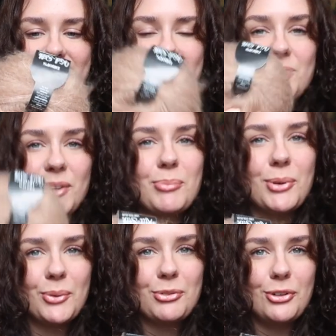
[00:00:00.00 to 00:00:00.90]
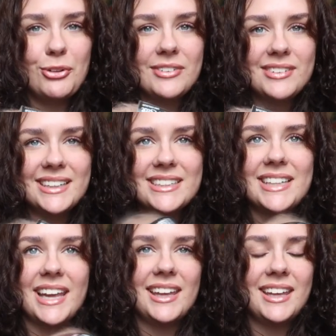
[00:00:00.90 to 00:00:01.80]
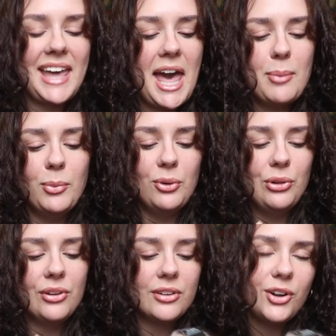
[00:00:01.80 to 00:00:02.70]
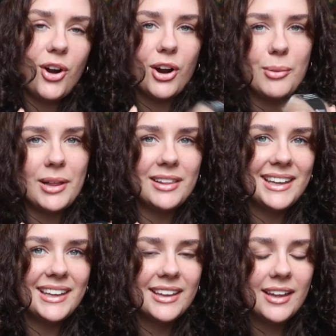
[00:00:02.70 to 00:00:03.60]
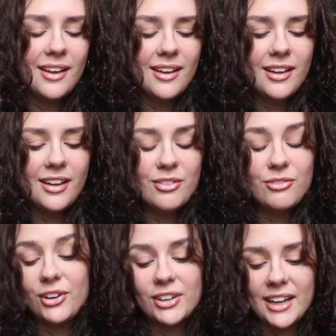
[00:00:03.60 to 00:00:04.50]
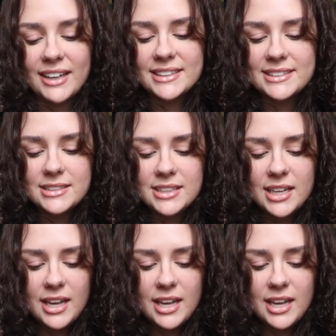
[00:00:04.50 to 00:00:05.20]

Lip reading: It's very beautiful. It's like camel, caramelly, very nice.